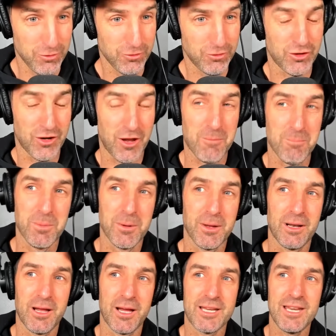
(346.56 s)
huge number.
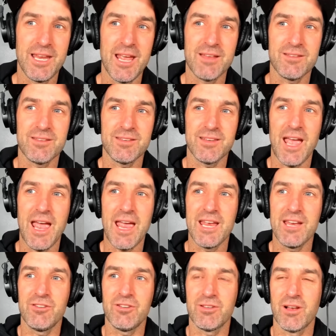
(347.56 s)
Like, yes,
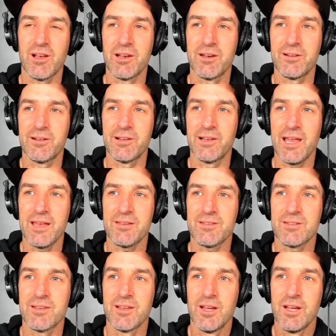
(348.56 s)
age is a little
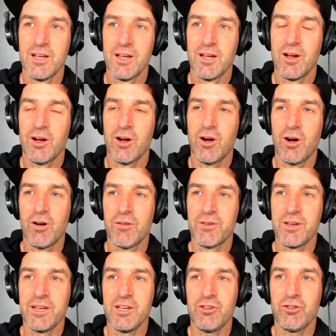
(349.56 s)
less of
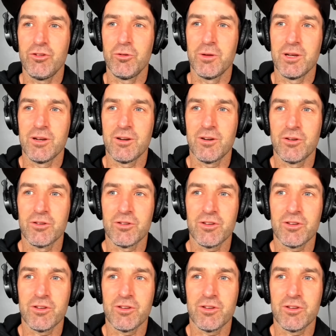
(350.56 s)
an issue in cross